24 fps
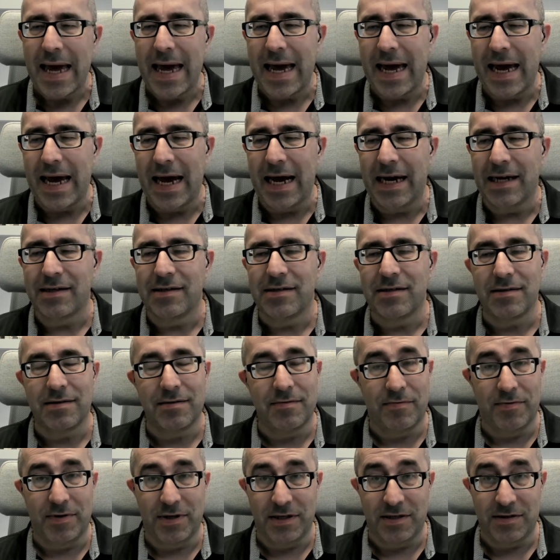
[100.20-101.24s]
and
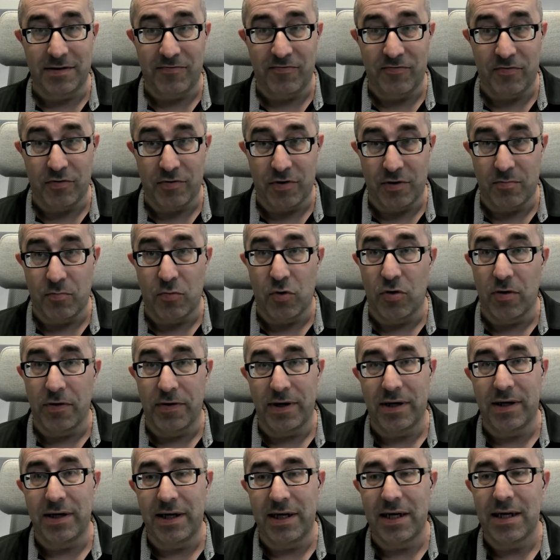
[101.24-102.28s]
this for more
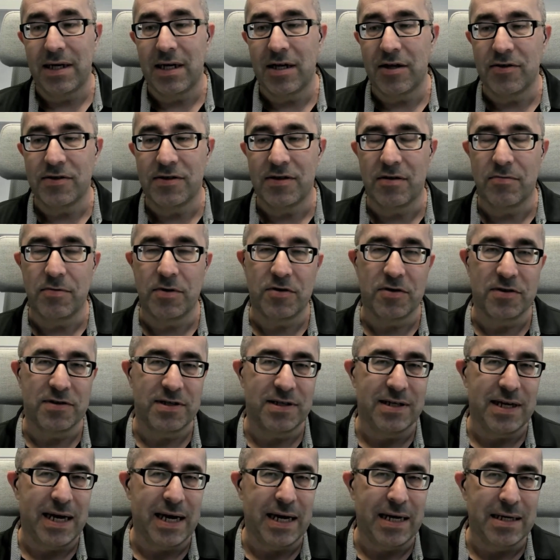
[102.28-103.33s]
than a year now, so because
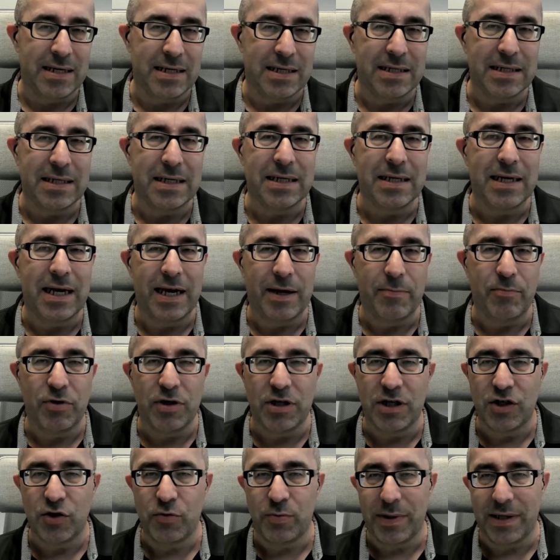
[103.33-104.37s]
it ended in
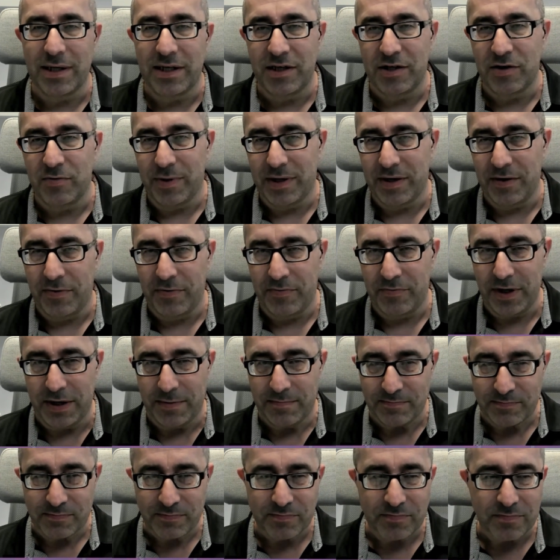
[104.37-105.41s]
April 2023.
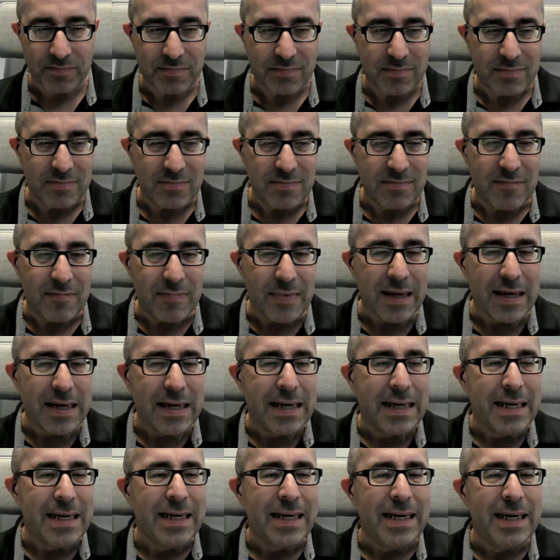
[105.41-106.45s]

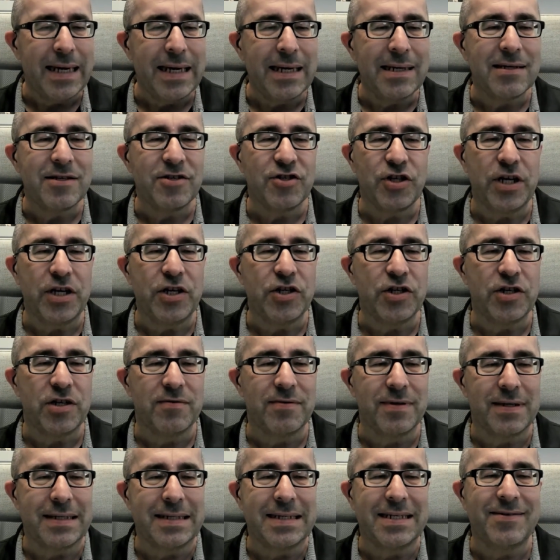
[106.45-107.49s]
Exchange
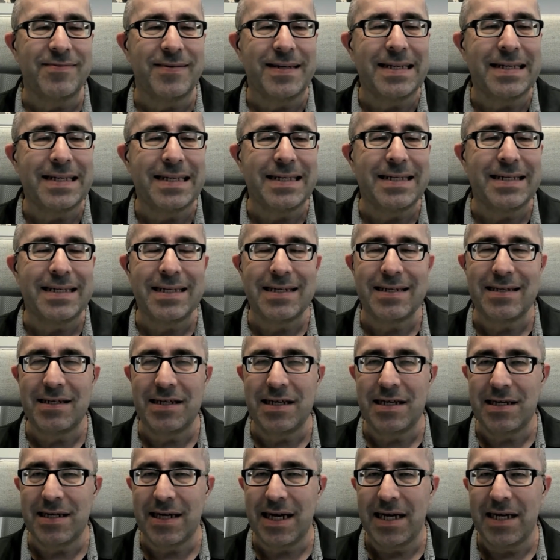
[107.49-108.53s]
Server
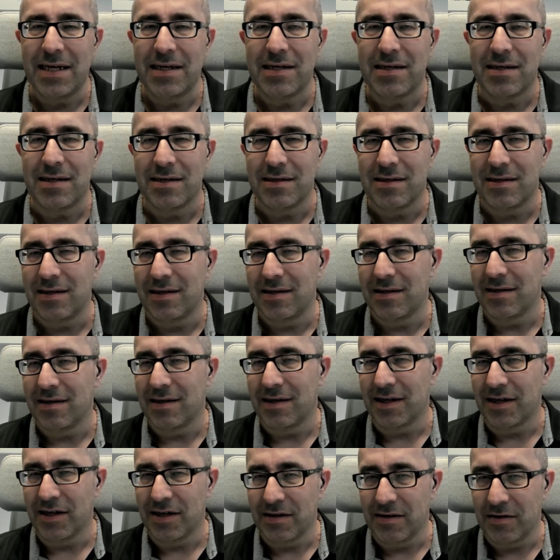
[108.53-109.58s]
2016 and 19
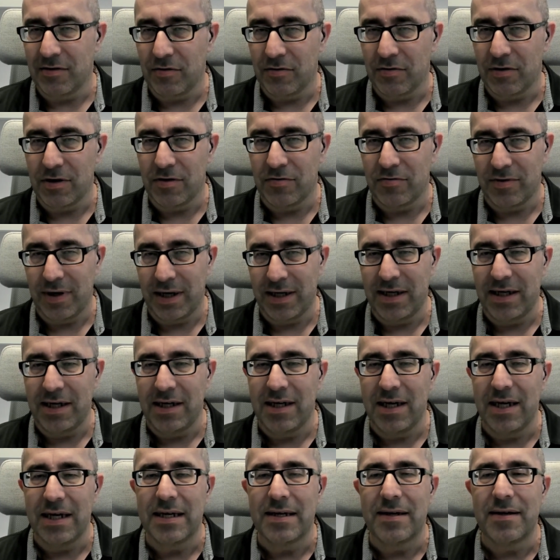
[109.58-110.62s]
are already
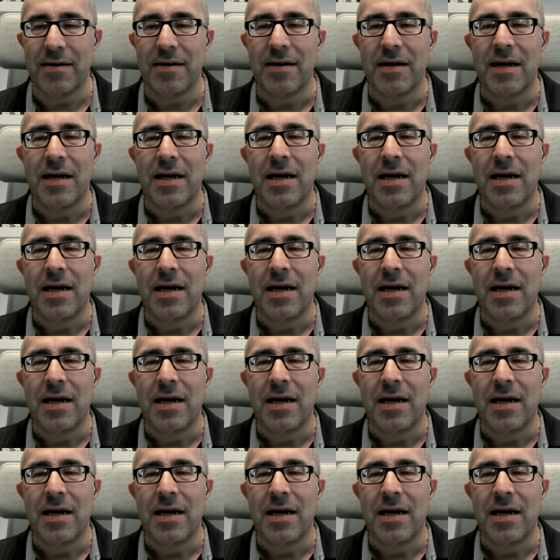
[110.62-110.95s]
in